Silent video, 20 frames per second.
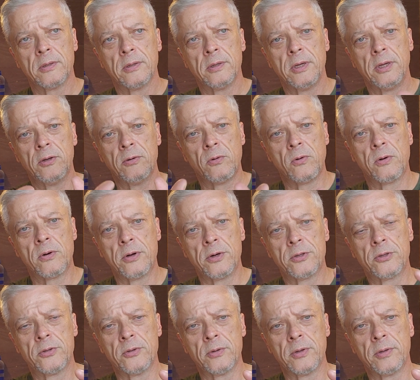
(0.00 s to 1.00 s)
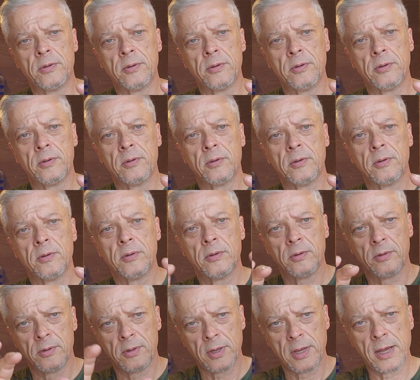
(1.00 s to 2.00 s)
in order to
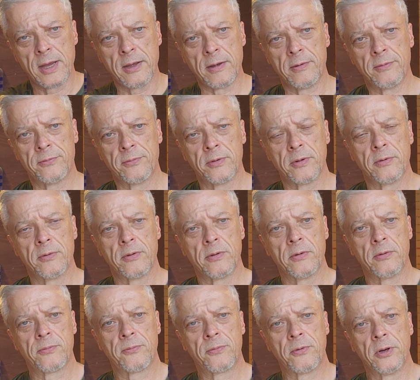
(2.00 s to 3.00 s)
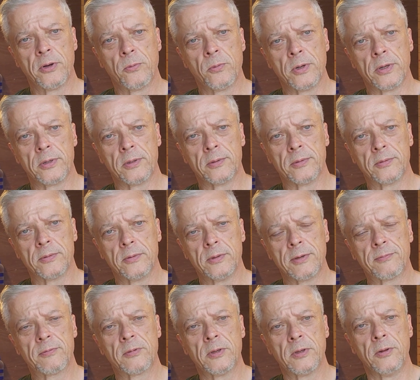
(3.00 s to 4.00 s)
have free will. You
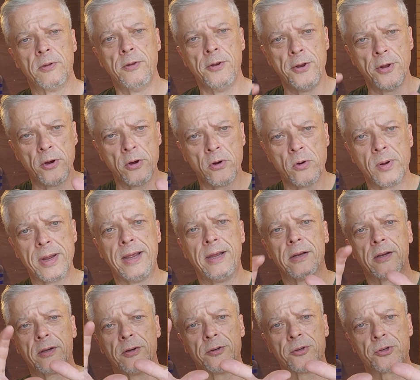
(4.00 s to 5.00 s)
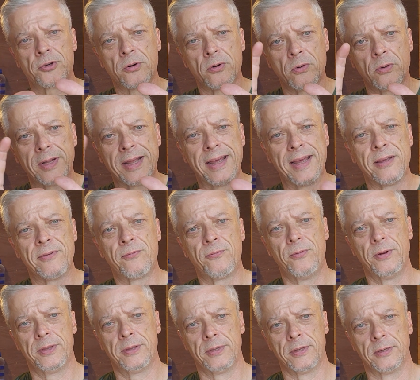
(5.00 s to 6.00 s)
have to know and control
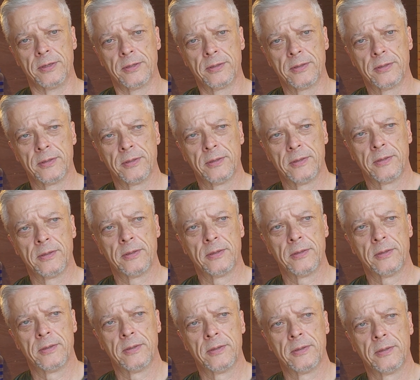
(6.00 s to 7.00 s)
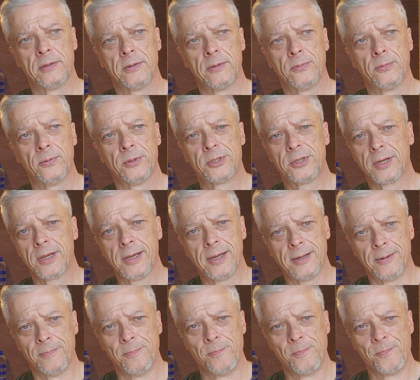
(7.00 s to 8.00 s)
everything, which again